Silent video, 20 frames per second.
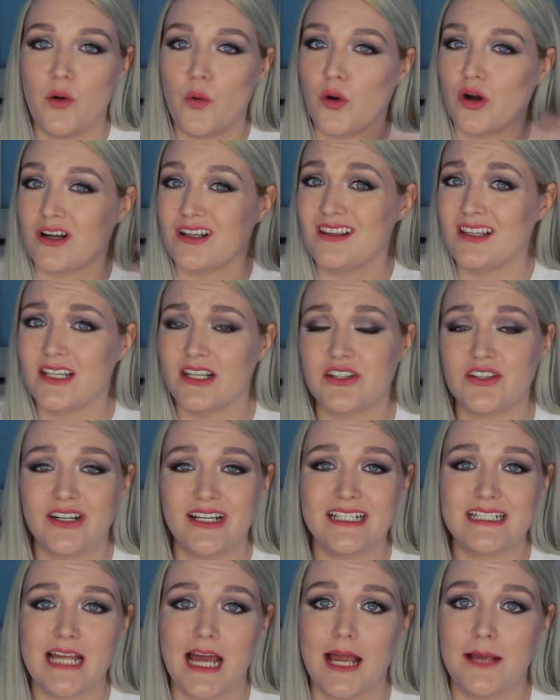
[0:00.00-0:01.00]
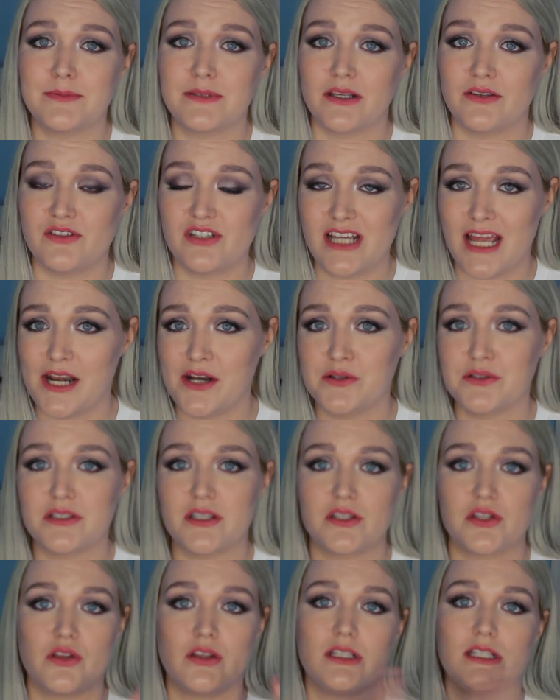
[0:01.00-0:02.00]
or glittery types of shadows,
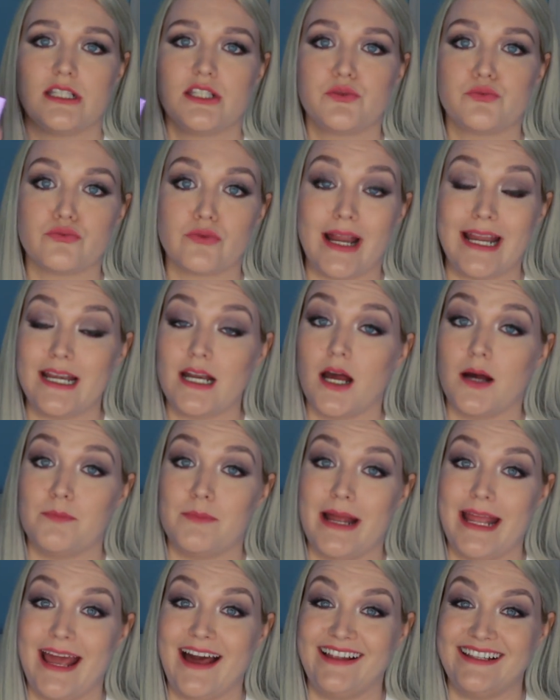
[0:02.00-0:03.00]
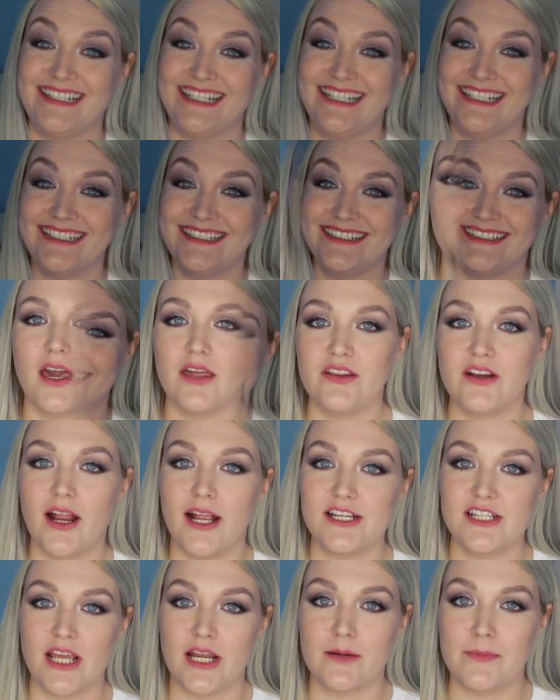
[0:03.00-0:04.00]
so this is right up my alley. The other
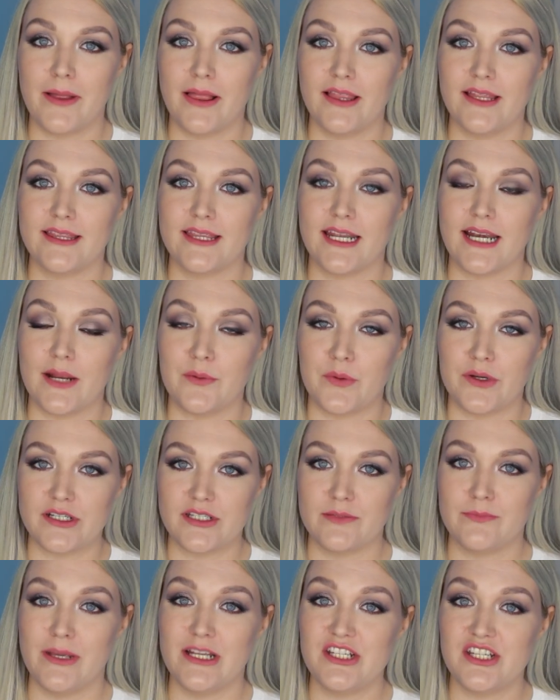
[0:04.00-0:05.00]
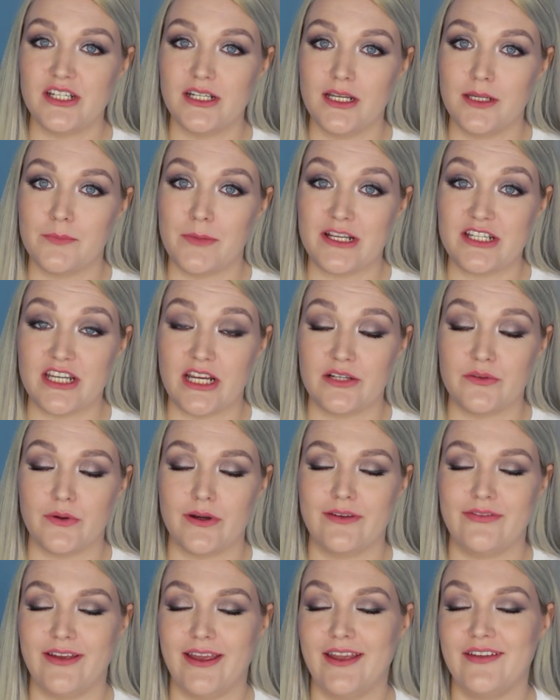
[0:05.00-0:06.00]
eyeshadow palette that I wanted to mention in my
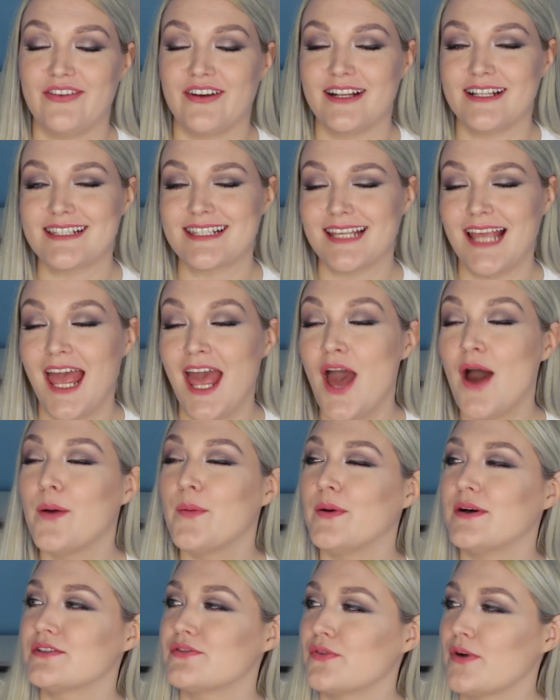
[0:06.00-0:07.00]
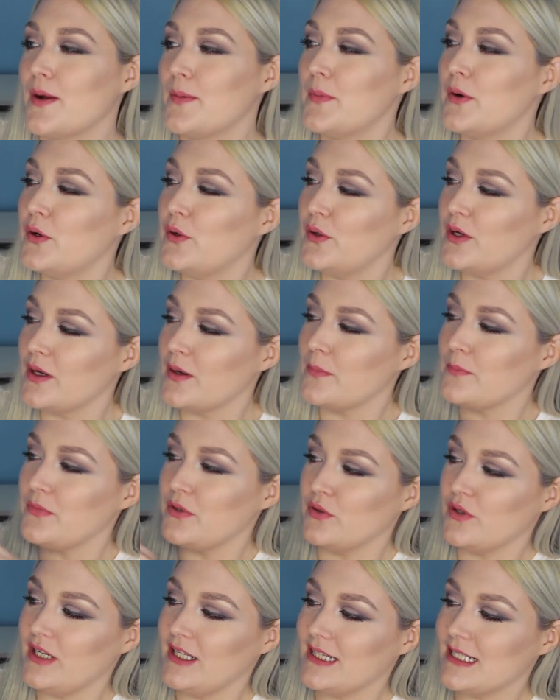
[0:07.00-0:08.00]
January favorites was from Huda
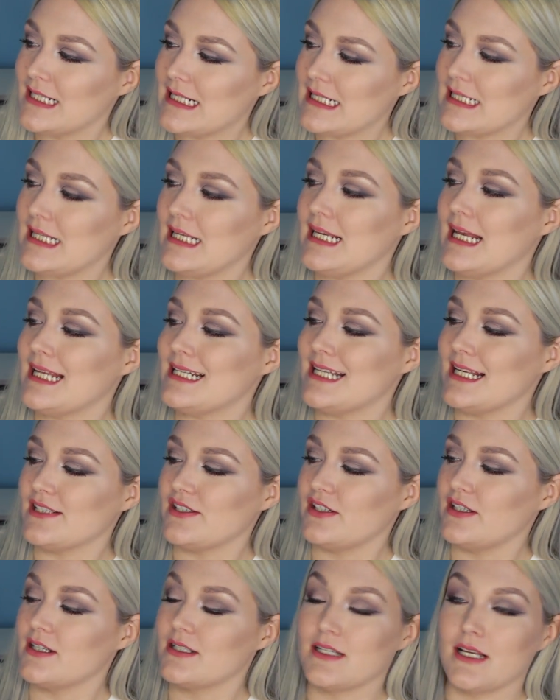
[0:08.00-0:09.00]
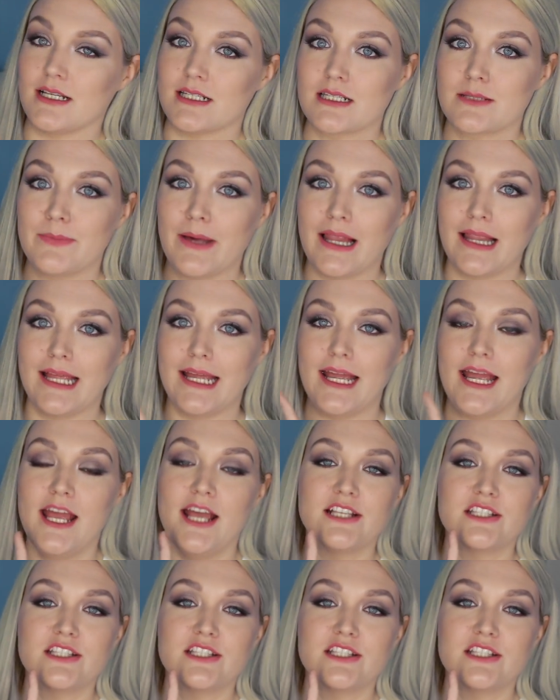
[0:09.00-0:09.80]
Beauty. This is the Desert Dusk palette.